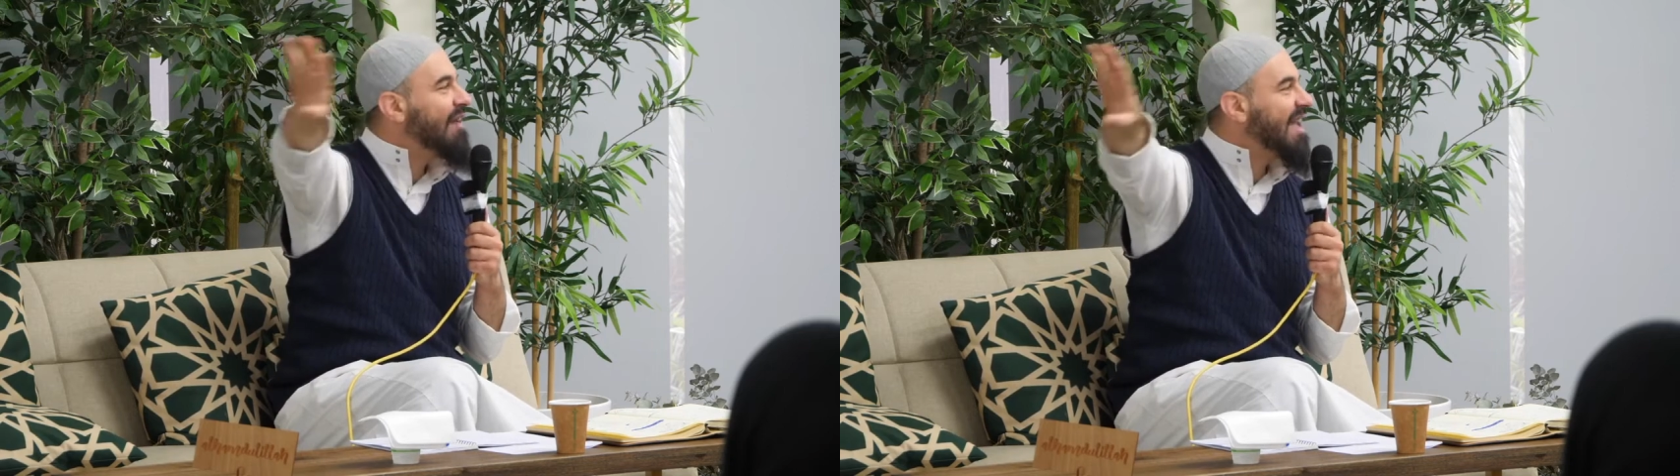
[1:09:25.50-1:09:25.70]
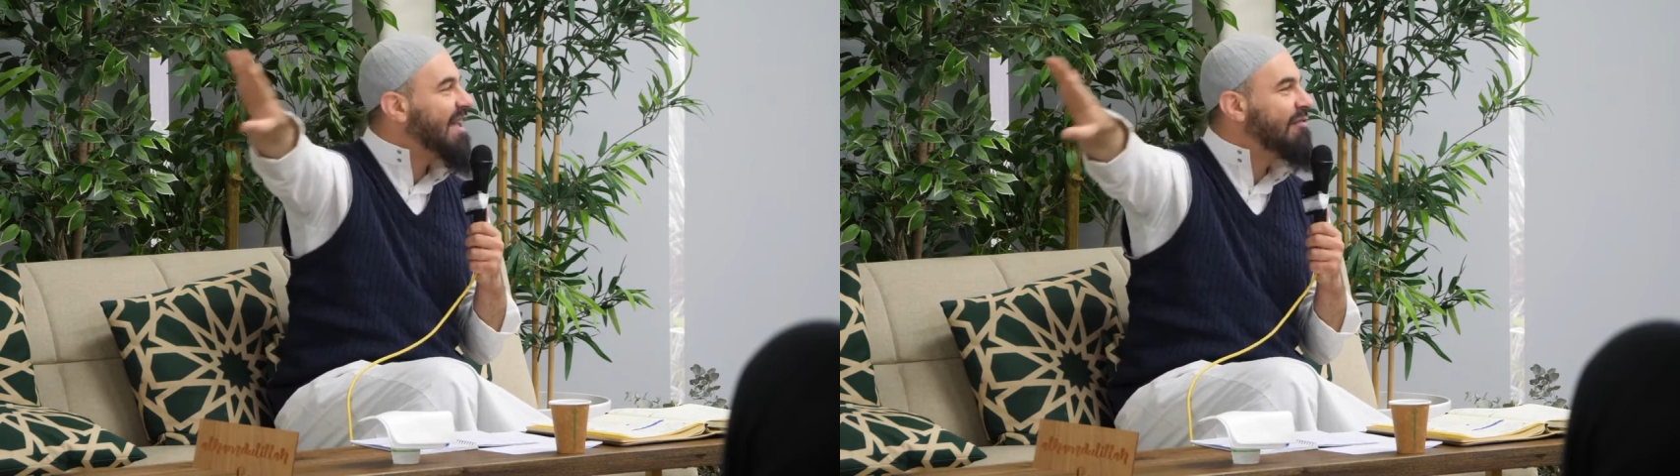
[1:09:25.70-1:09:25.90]

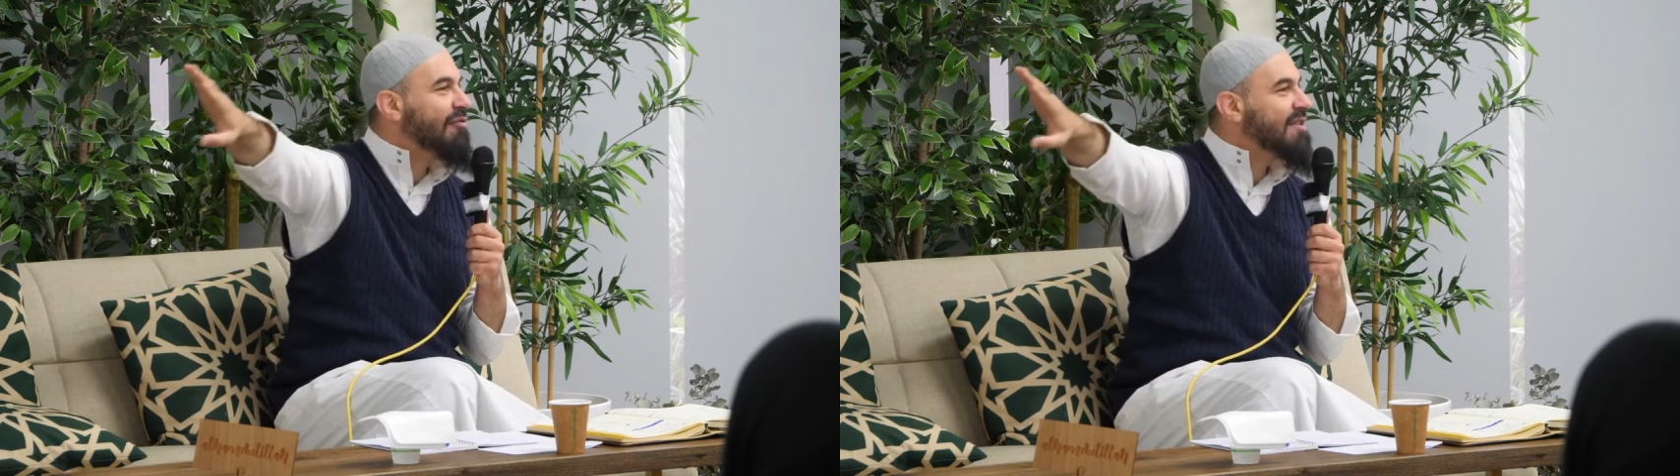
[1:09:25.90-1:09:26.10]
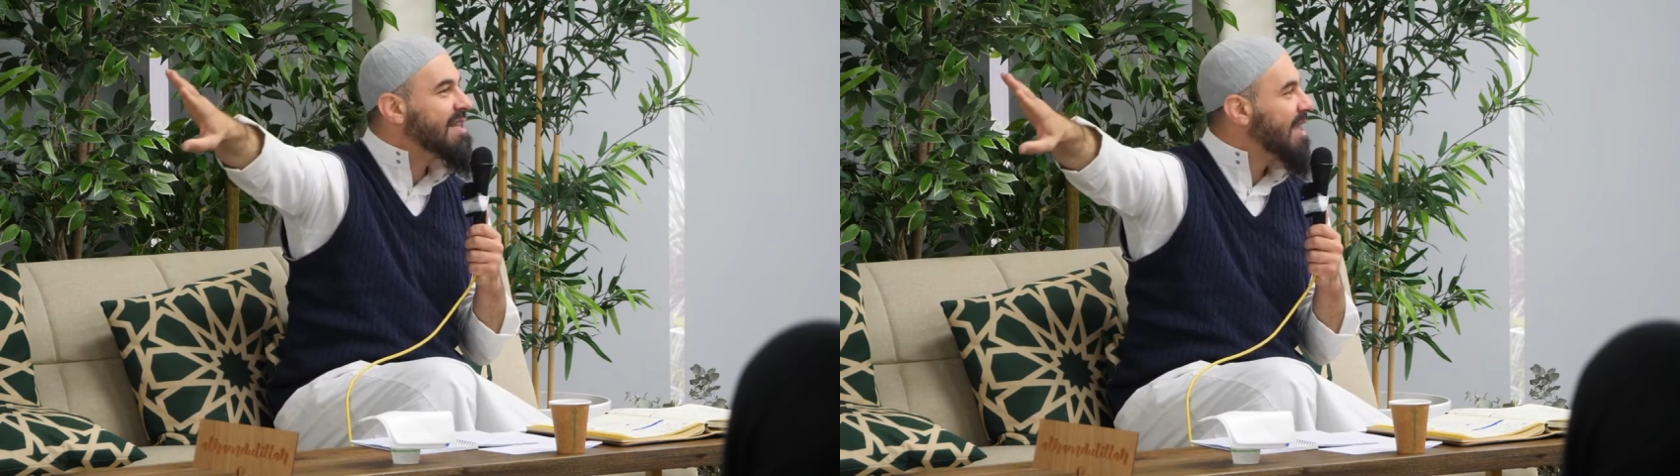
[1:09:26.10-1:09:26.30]

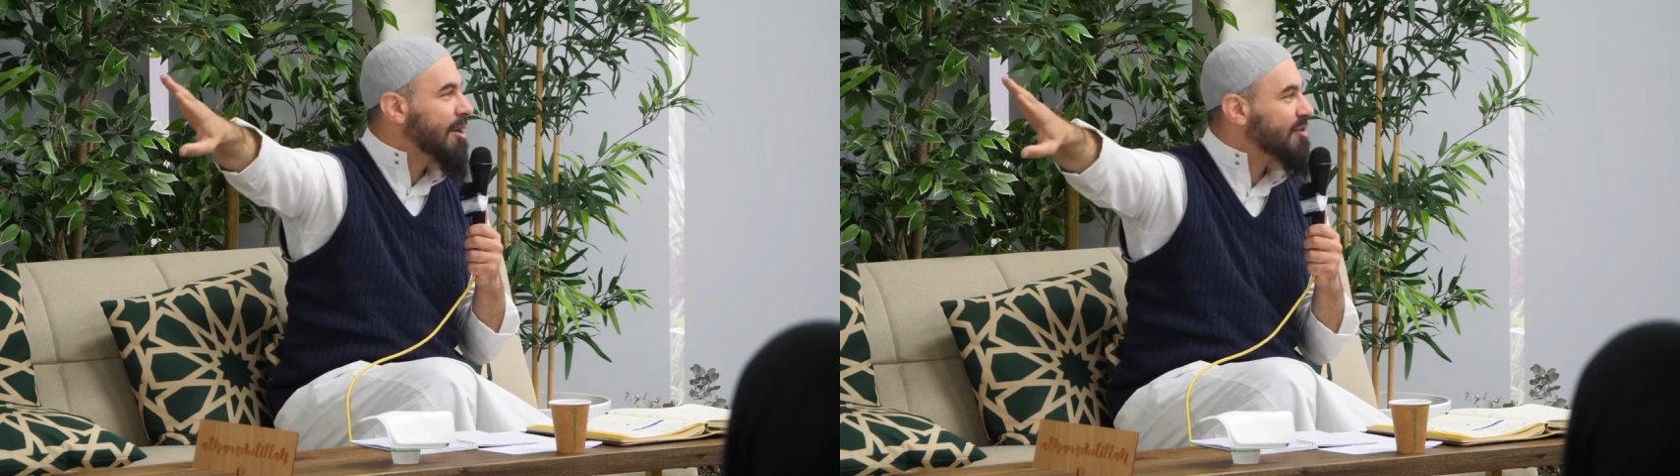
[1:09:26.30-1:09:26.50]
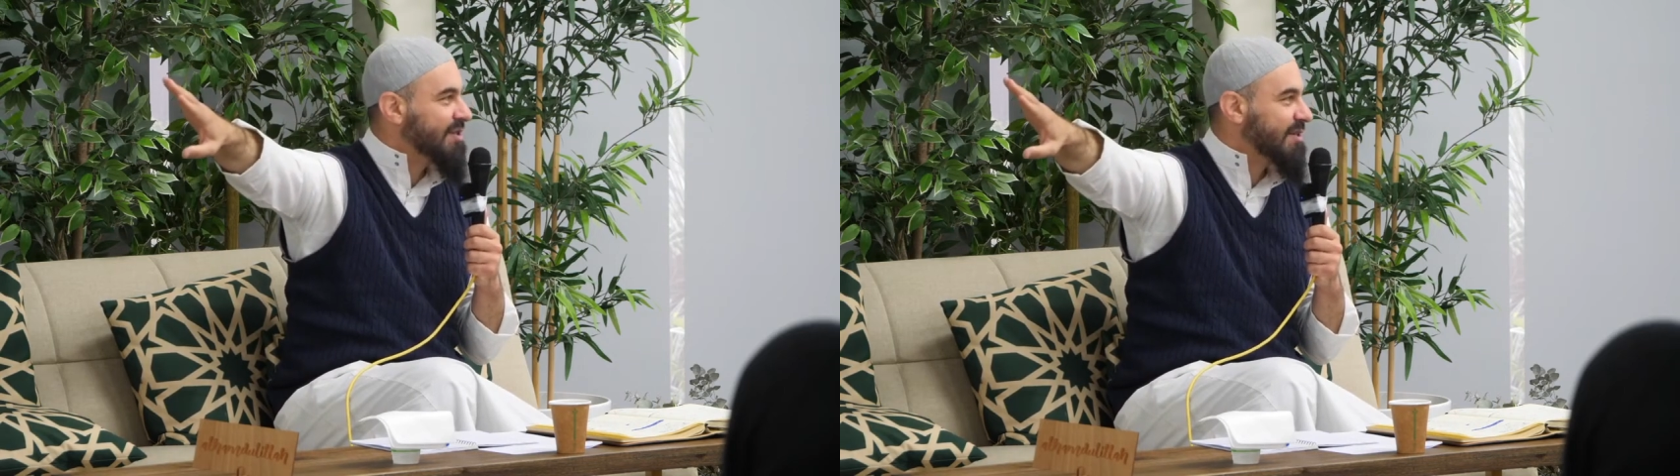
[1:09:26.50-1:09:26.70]
everything
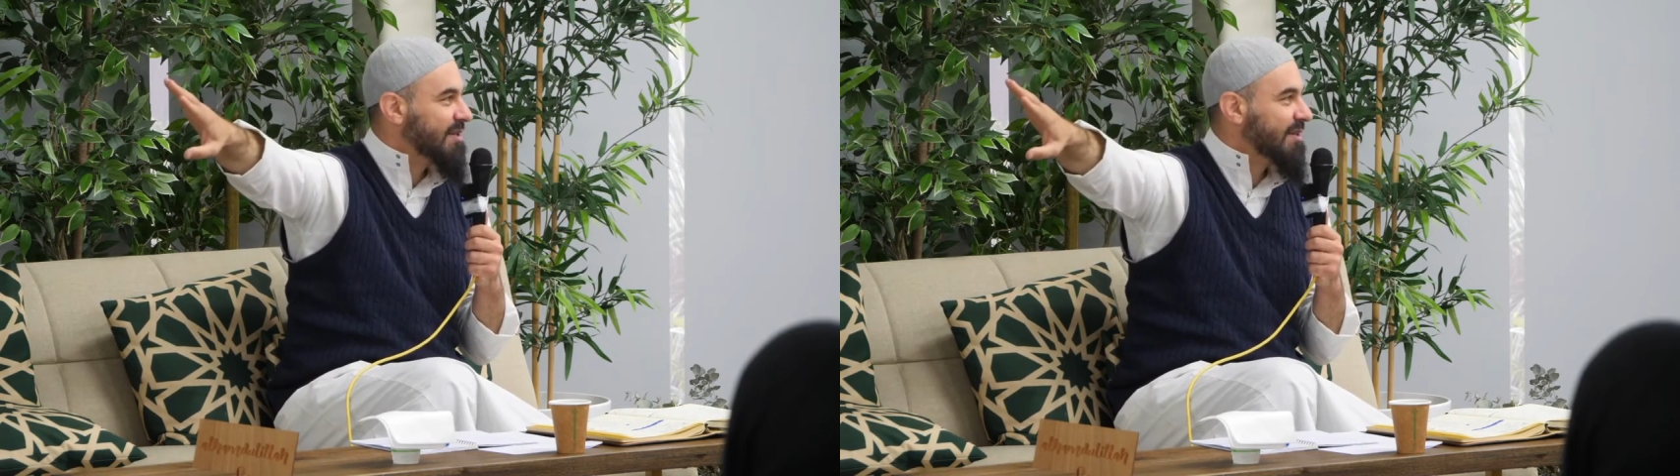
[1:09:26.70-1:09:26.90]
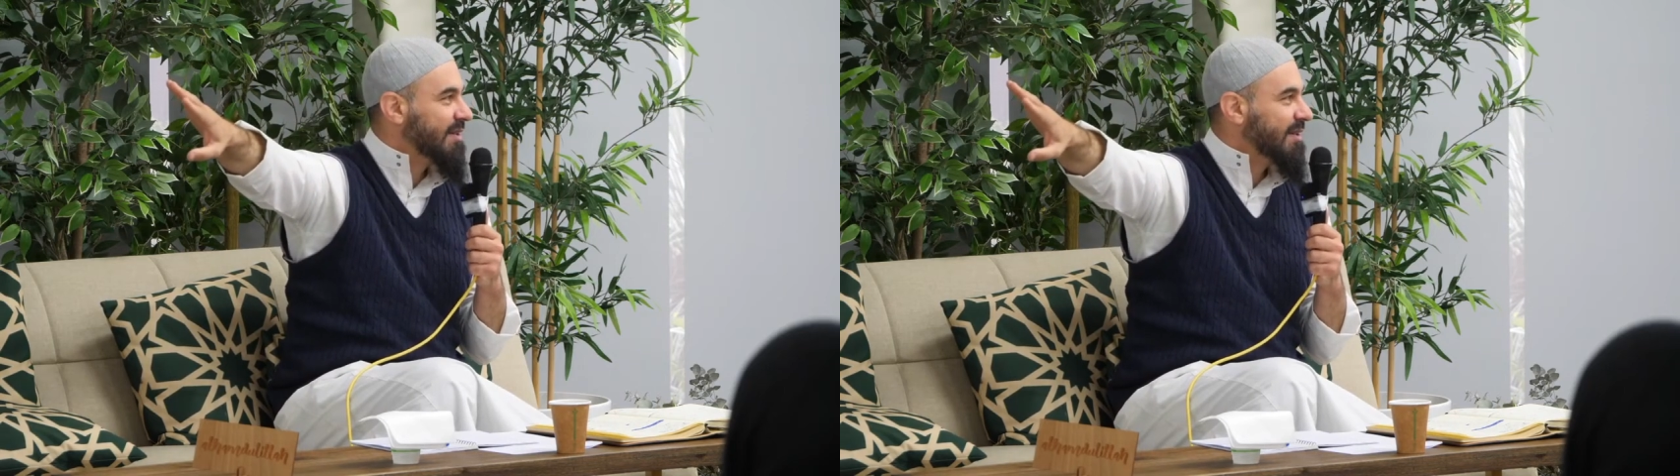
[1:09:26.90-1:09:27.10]
else
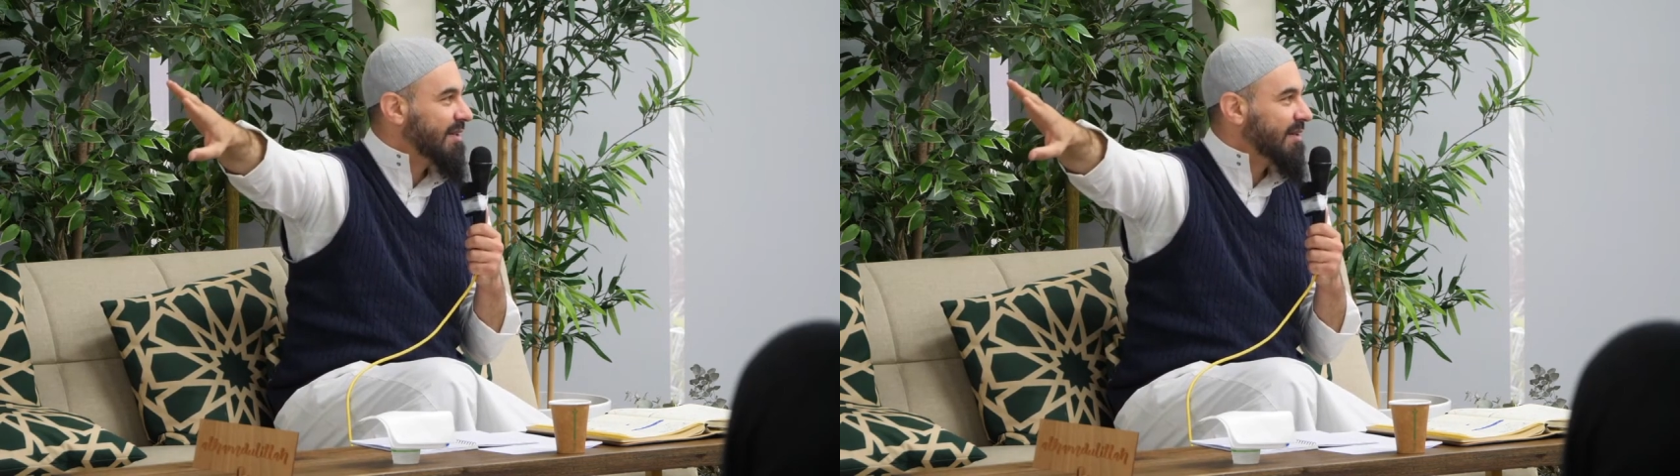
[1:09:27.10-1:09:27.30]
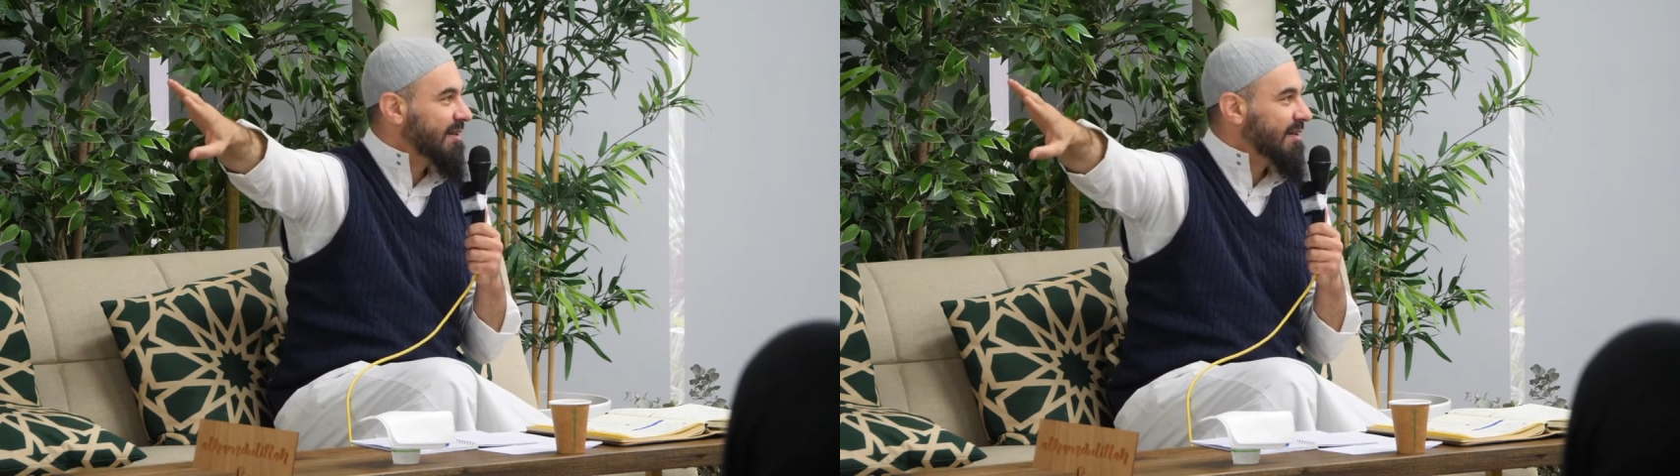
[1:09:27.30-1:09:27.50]

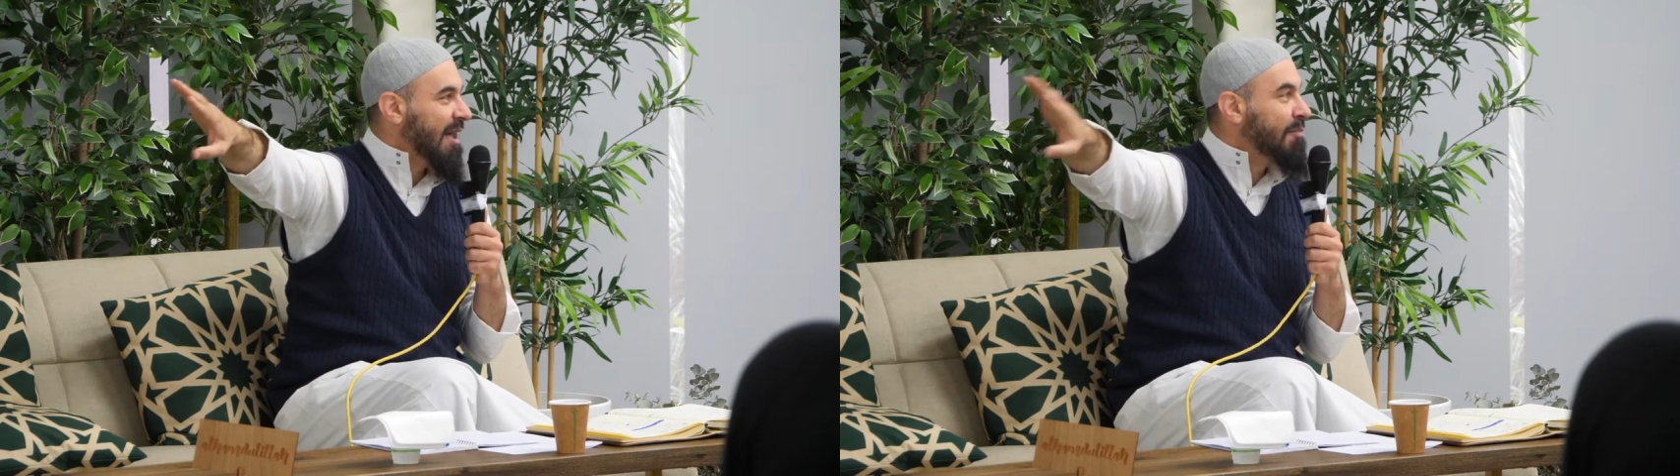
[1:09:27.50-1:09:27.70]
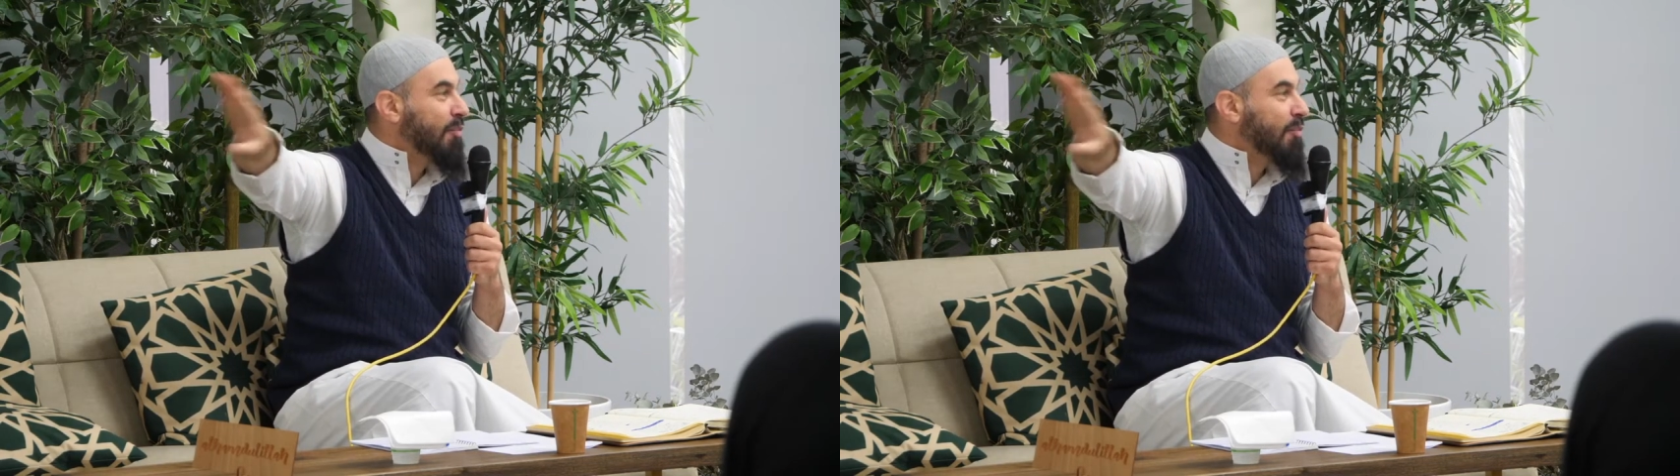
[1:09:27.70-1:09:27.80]
and